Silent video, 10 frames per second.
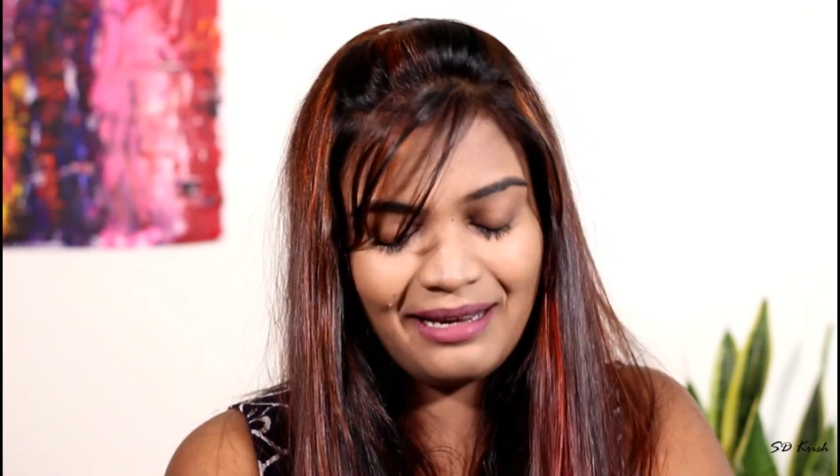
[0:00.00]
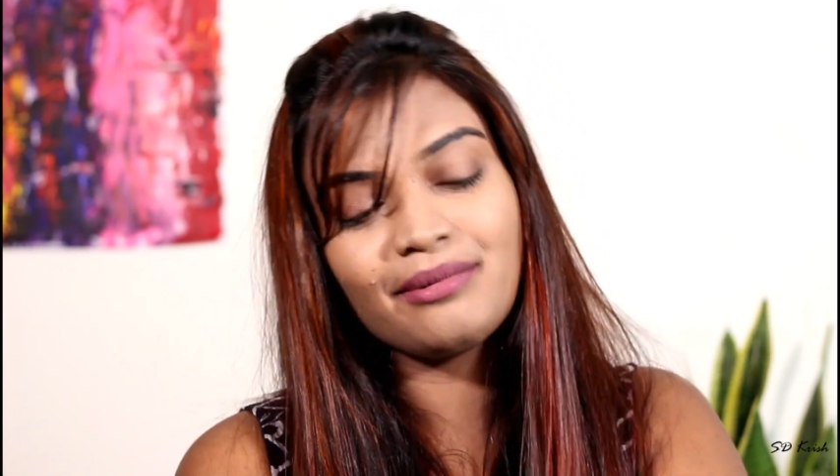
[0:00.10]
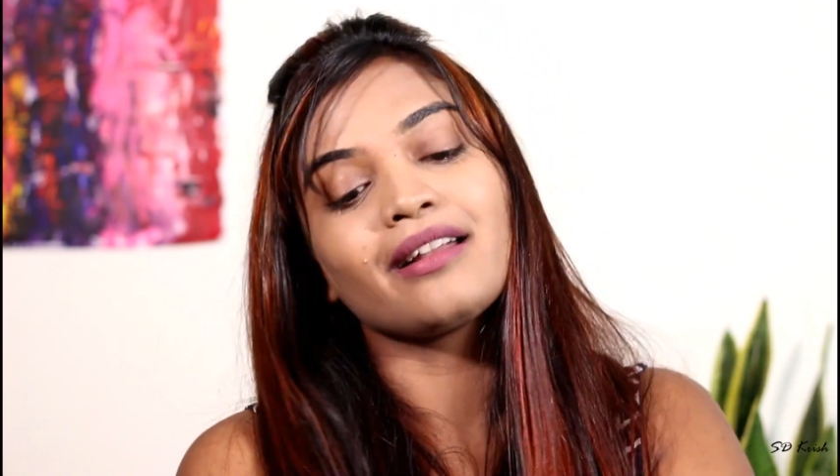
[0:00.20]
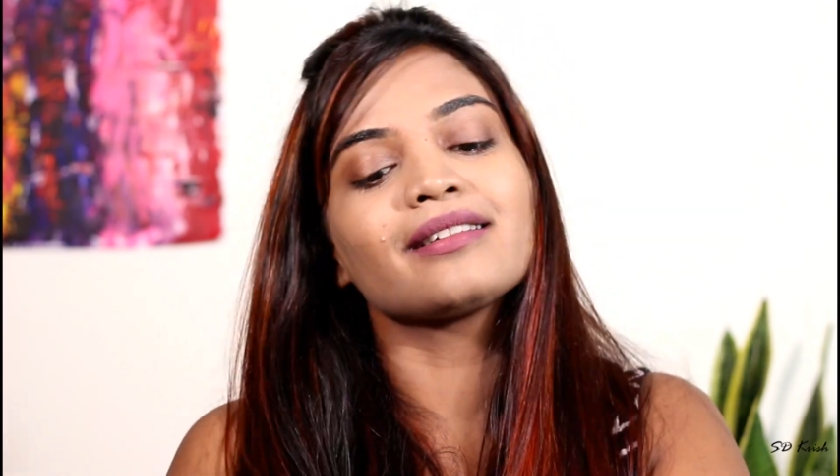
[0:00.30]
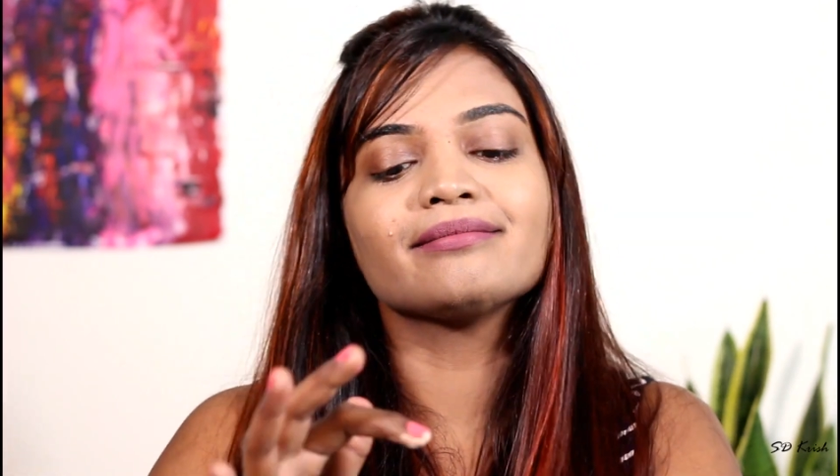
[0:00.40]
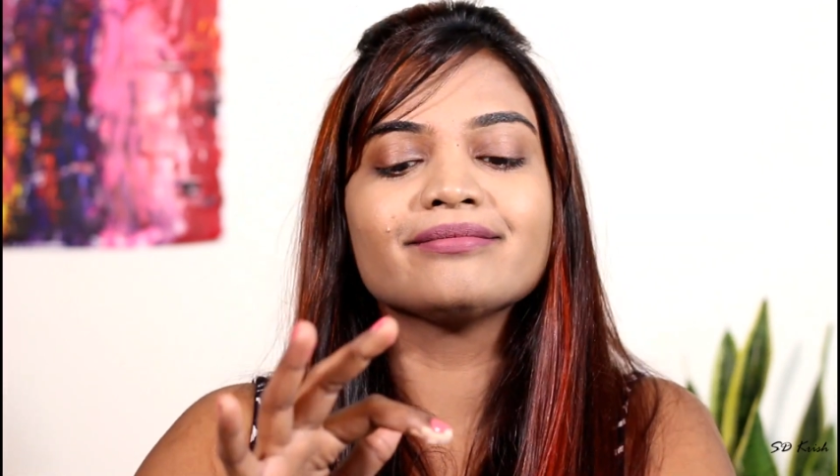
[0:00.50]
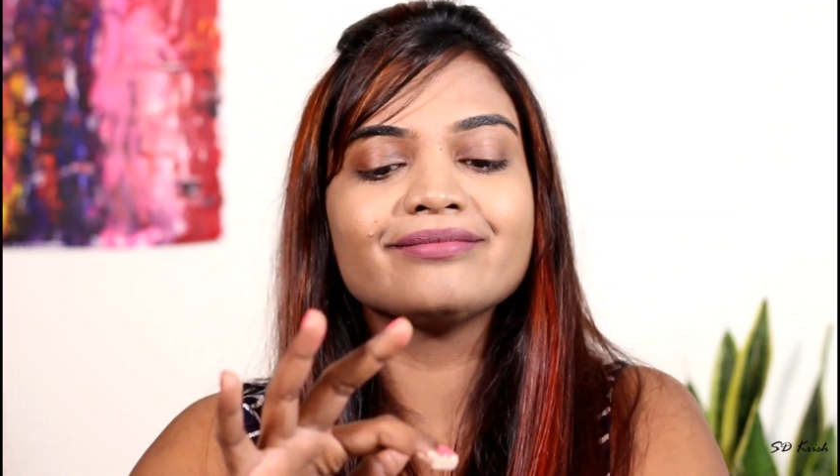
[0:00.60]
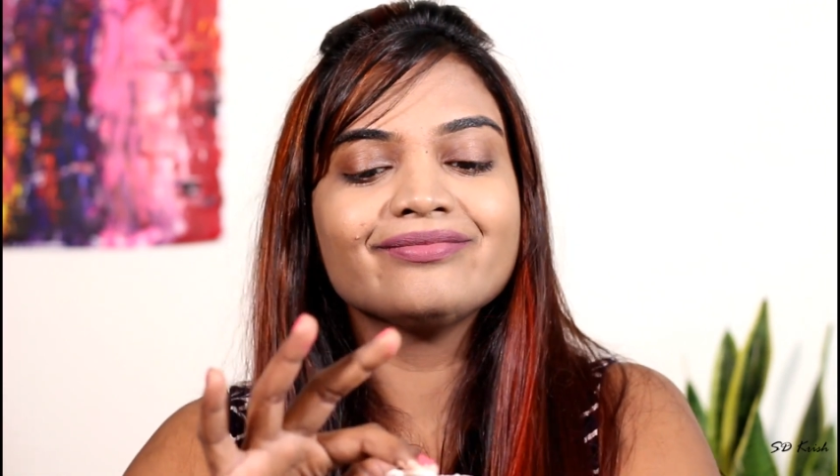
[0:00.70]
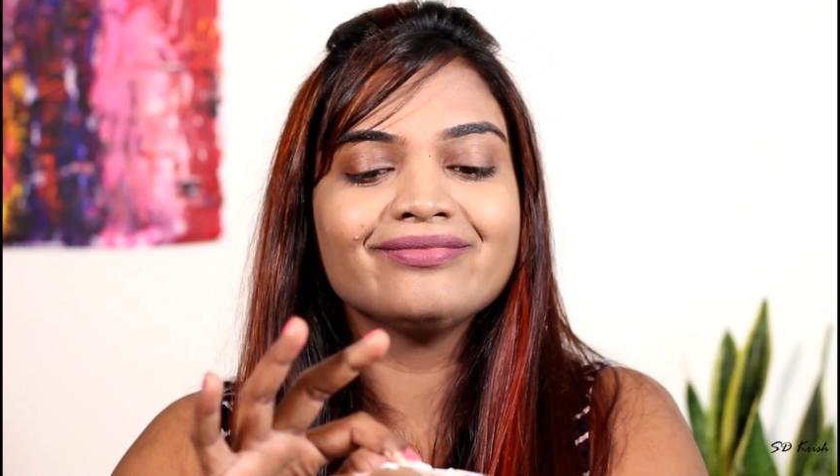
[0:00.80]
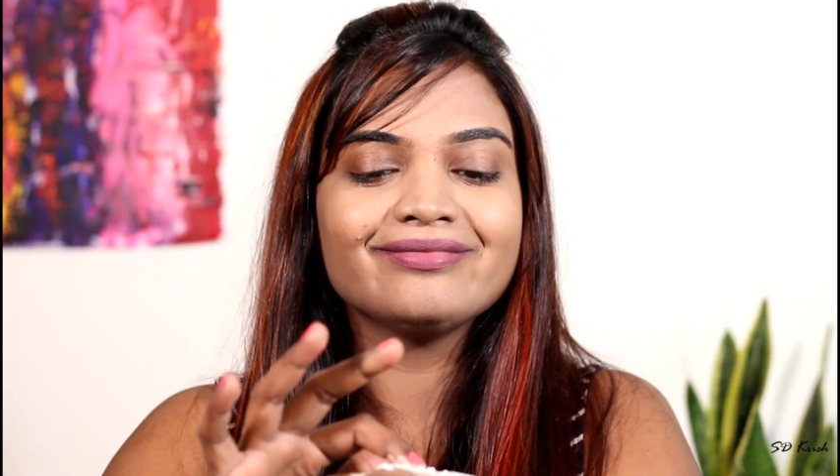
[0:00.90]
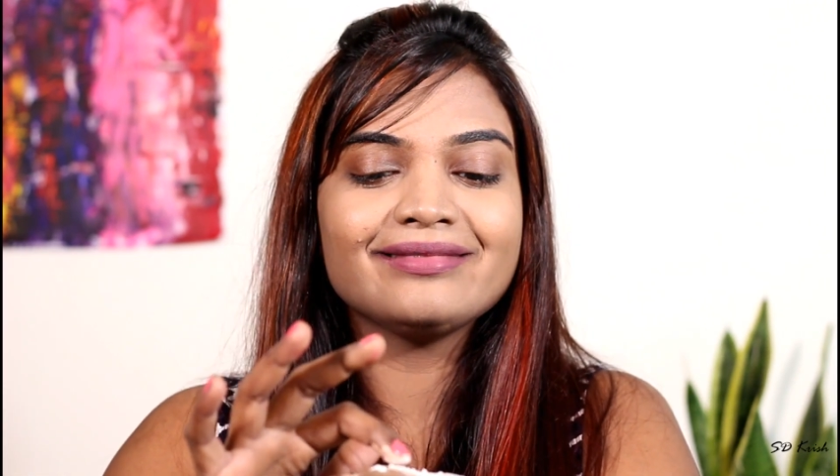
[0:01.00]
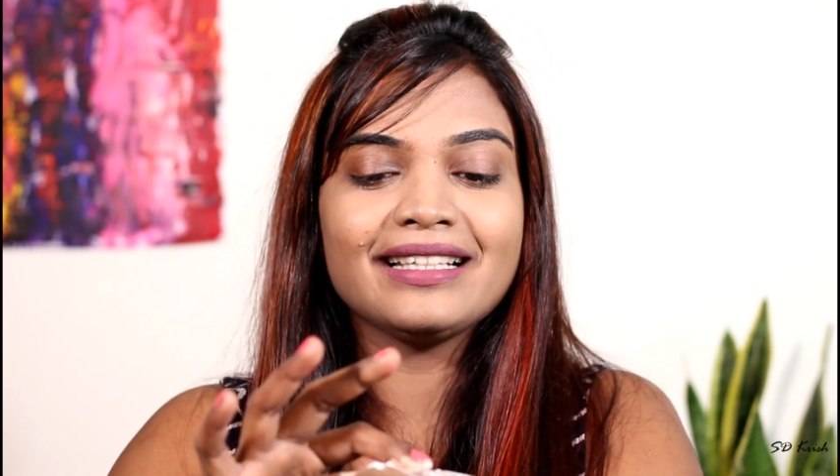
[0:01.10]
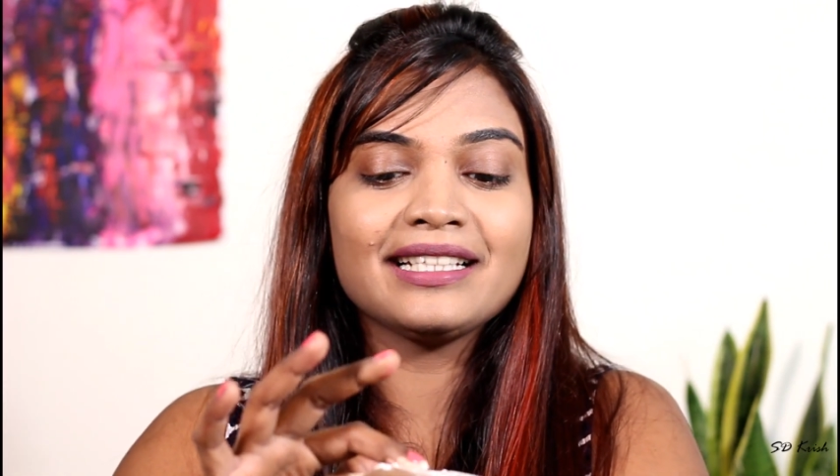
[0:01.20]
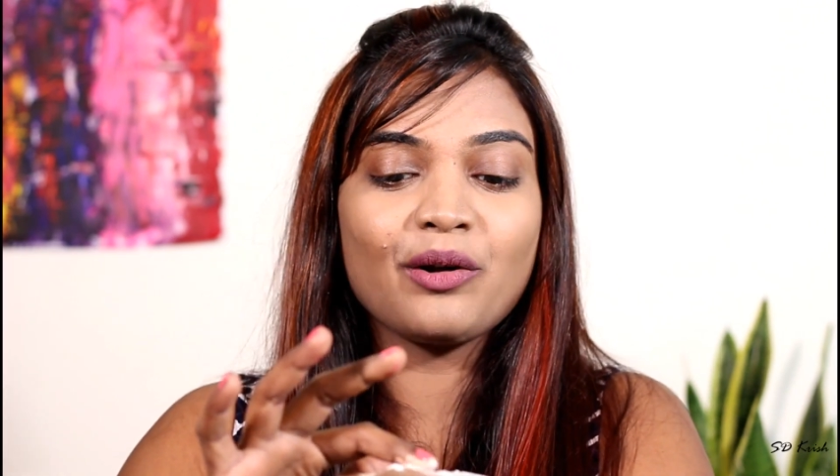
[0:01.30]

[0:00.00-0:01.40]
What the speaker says: but it's